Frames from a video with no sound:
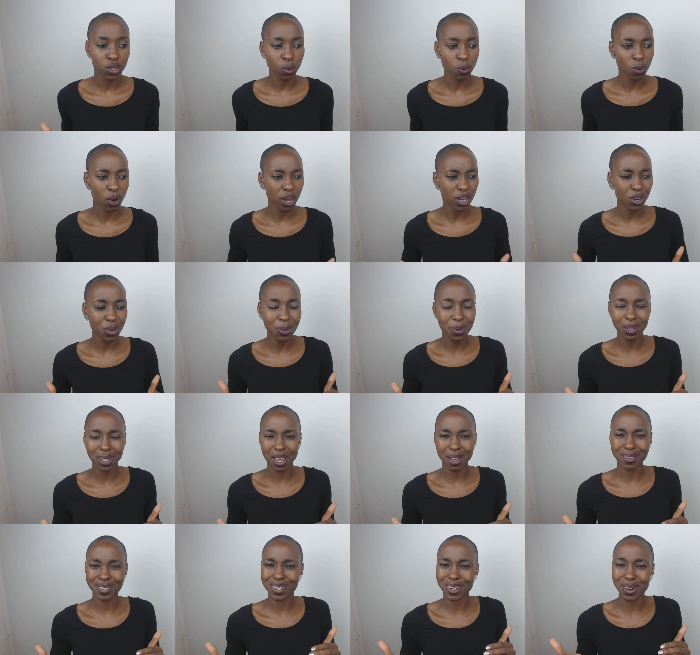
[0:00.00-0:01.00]
to one who
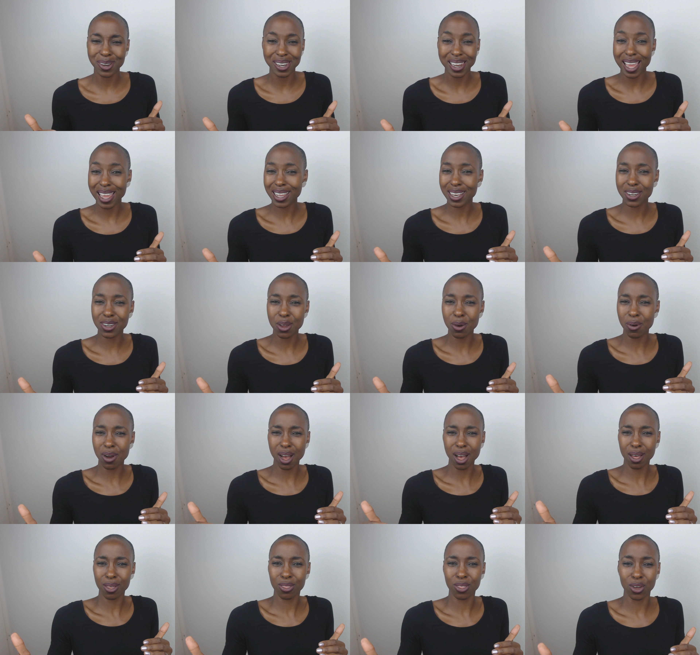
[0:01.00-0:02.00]
loves her like
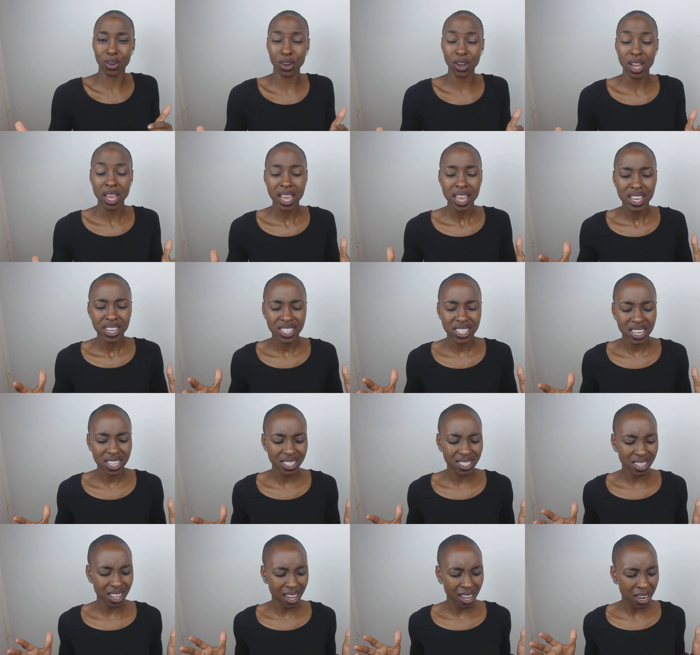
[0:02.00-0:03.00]
no other.
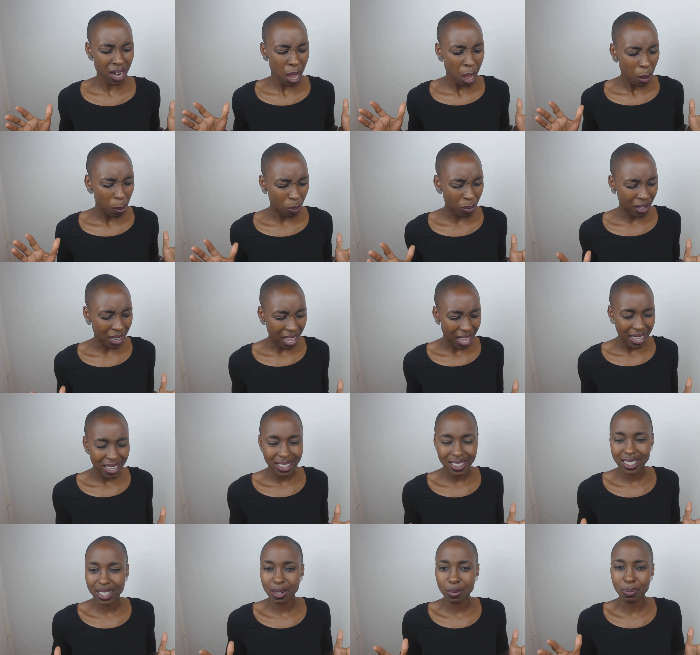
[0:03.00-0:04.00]
She's not
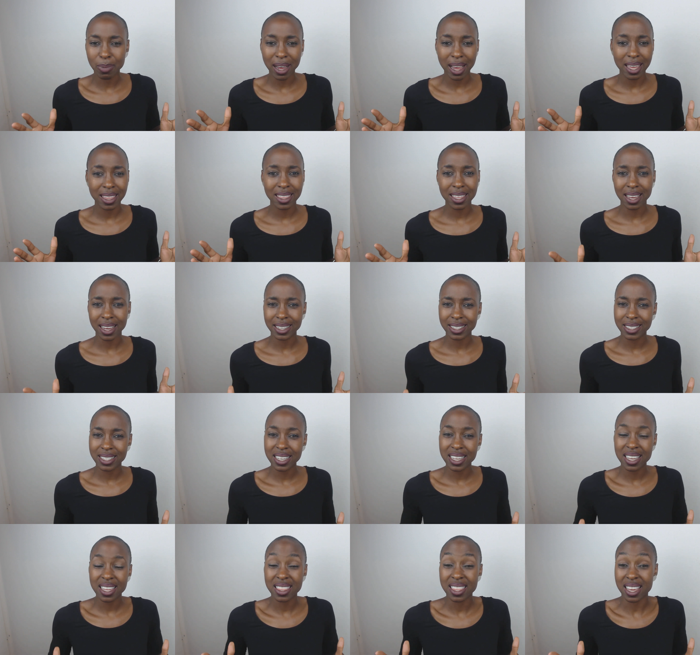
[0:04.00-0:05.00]
blinded by the
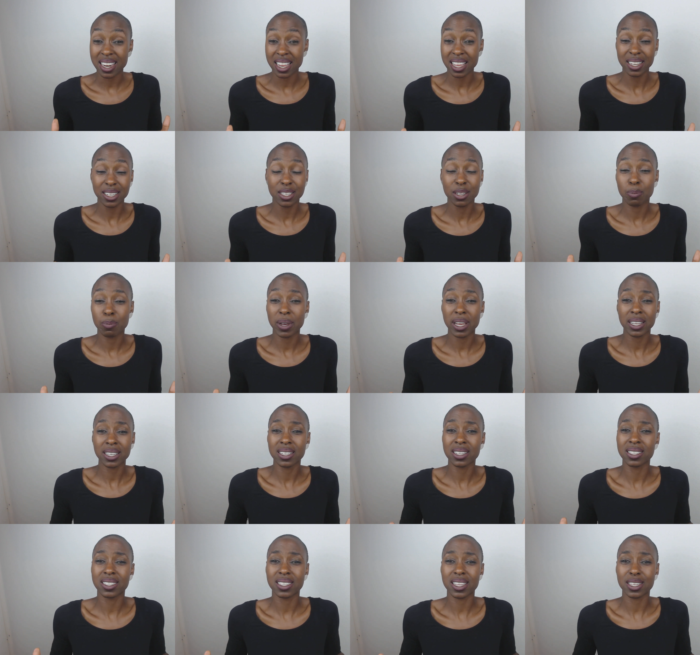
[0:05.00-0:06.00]
idea that
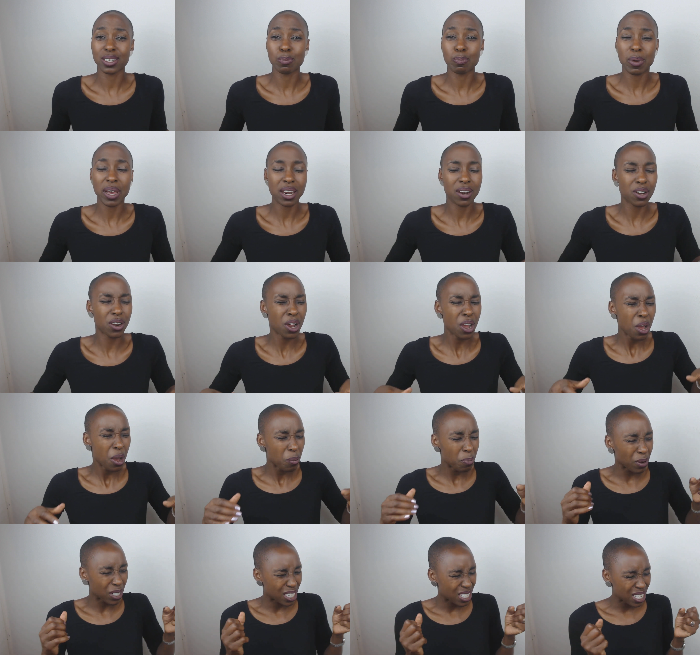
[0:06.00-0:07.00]
independence is better,
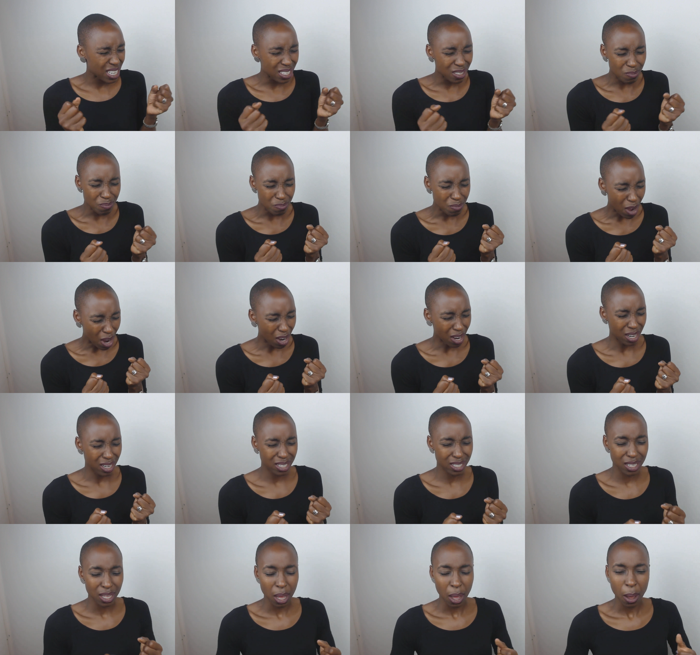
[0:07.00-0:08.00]
but she's
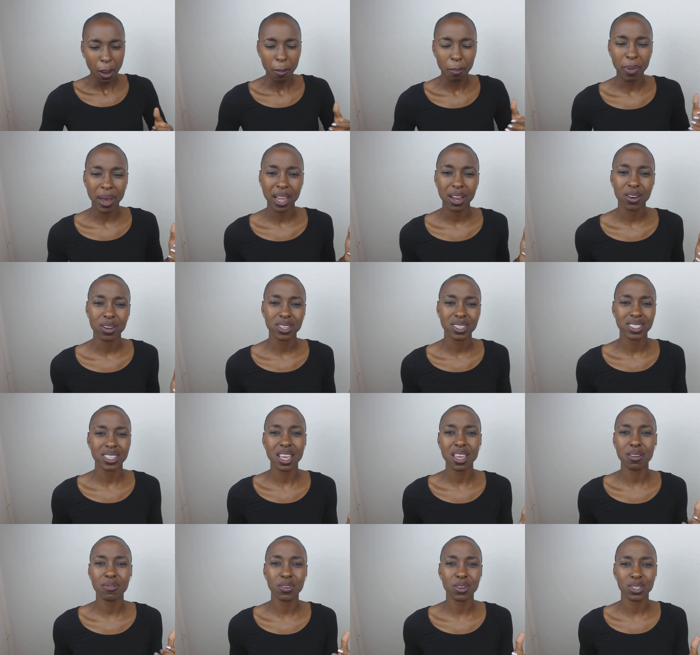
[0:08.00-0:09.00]
marked by her
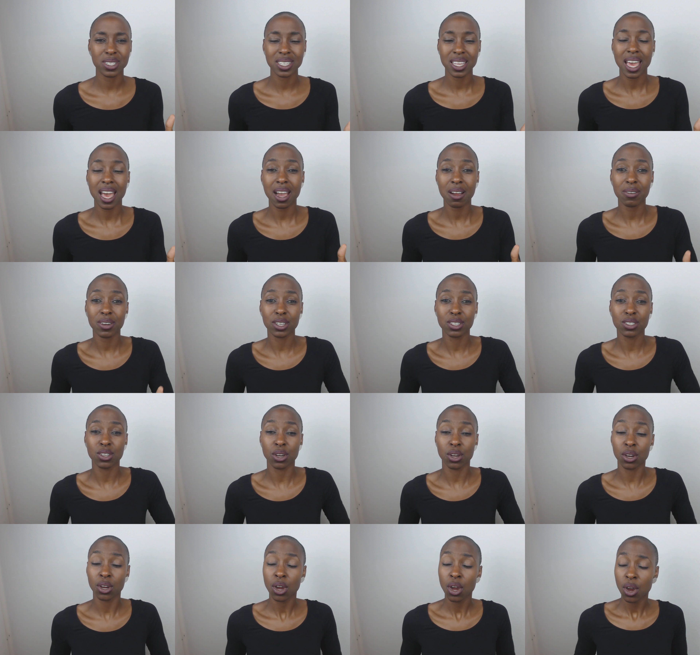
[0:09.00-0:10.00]
Savior's
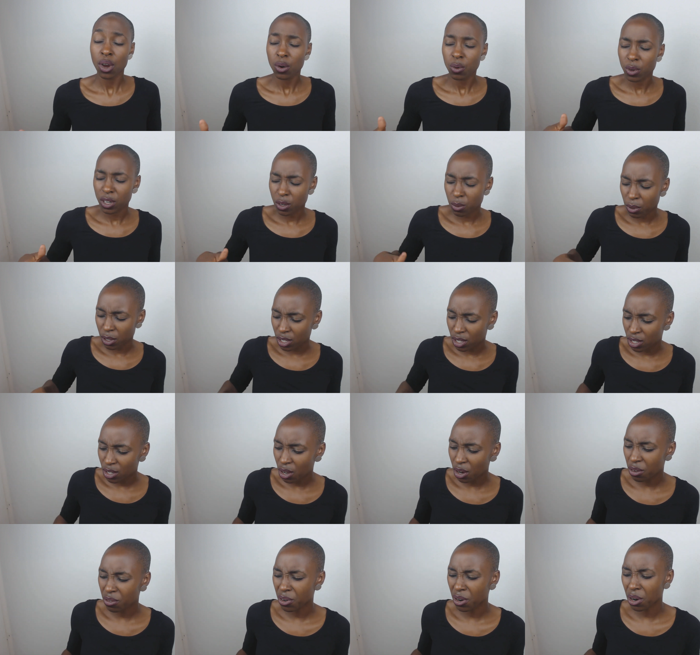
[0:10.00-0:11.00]
character, which would
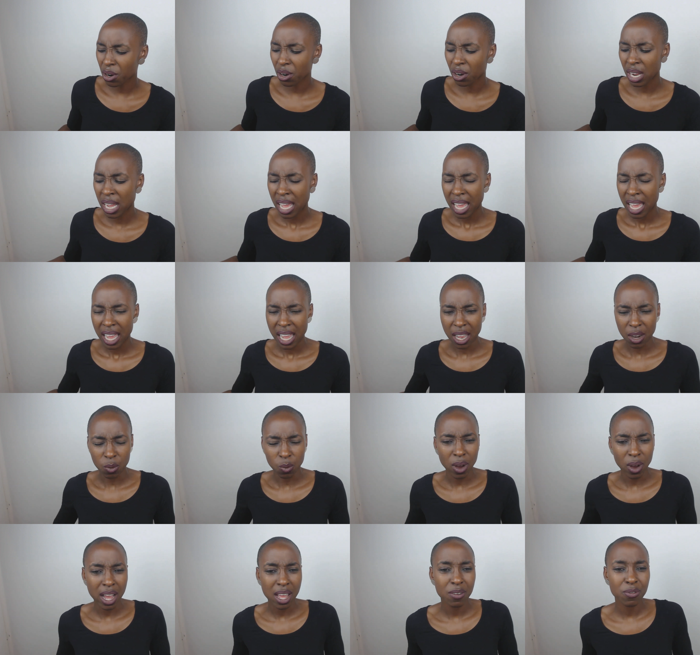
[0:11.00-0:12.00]
serve her
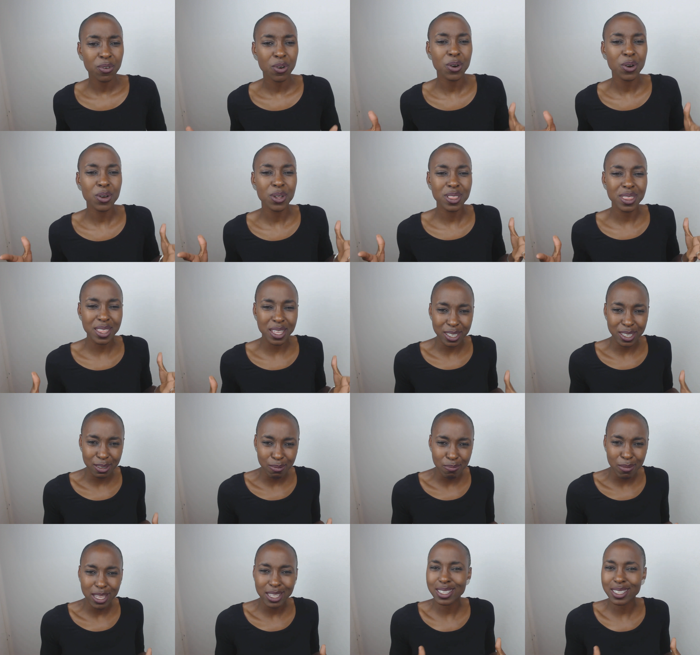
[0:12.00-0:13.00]
in wifehood.
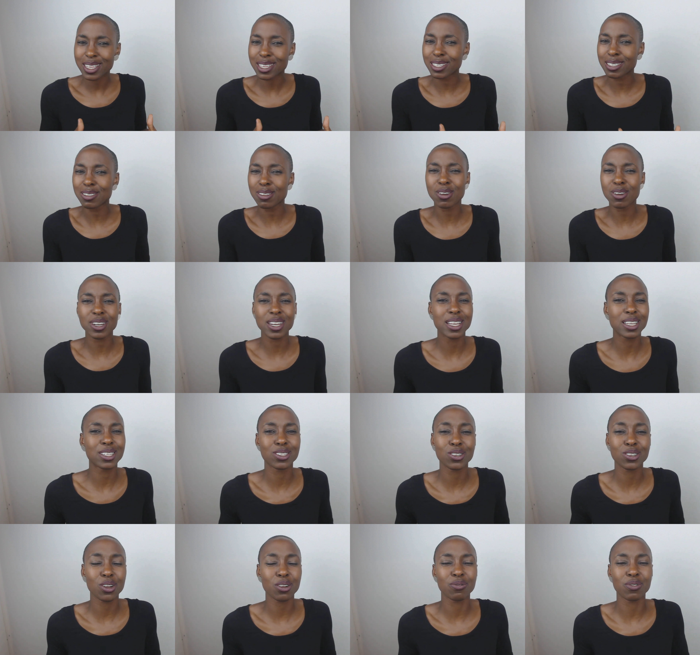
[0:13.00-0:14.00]
This miss is learning
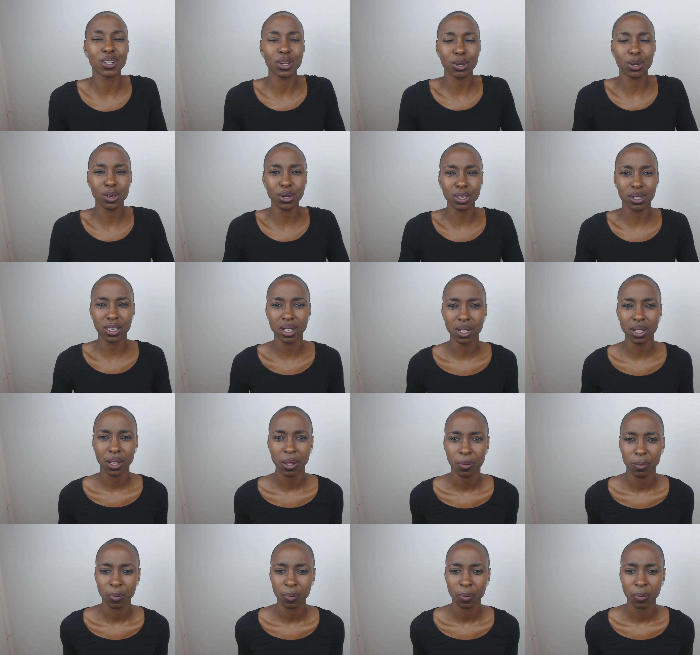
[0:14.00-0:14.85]
servanthood,